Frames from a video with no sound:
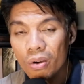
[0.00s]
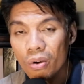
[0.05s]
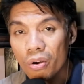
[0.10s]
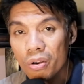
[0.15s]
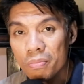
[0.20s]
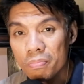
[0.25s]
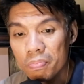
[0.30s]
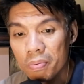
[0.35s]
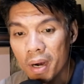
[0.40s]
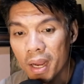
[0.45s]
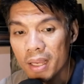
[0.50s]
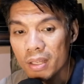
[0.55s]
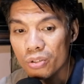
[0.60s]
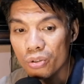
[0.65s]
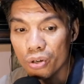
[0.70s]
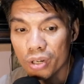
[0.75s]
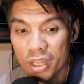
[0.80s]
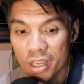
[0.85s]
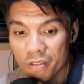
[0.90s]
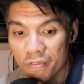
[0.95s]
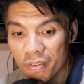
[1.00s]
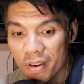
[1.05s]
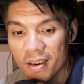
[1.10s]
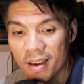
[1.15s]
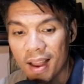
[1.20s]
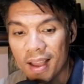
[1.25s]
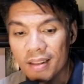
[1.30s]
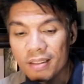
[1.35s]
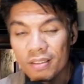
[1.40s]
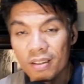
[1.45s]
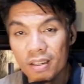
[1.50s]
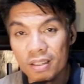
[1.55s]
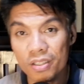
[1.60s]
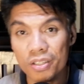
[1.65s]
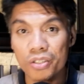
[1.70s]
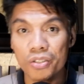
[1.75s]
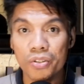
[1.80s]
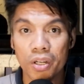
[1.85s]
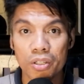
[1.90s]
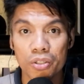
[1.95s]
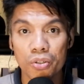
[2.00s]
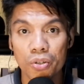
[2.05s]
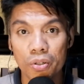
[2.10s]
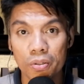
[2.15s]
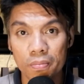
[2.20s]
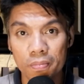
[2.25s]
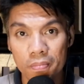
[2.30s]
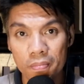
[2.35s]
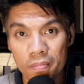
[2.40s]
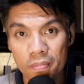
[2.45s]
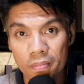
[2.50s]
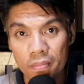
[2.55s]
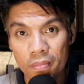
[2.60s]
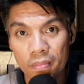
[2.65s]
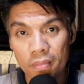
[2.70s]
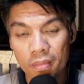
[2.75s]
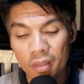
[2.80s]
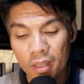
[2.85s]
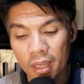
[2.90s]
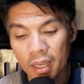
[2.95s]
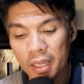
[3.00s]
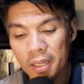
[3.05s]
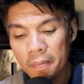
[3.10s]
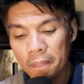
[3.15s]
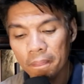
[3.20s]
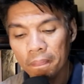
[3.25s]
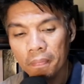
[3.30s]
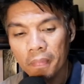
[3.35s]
on price, or even land registration. Okay.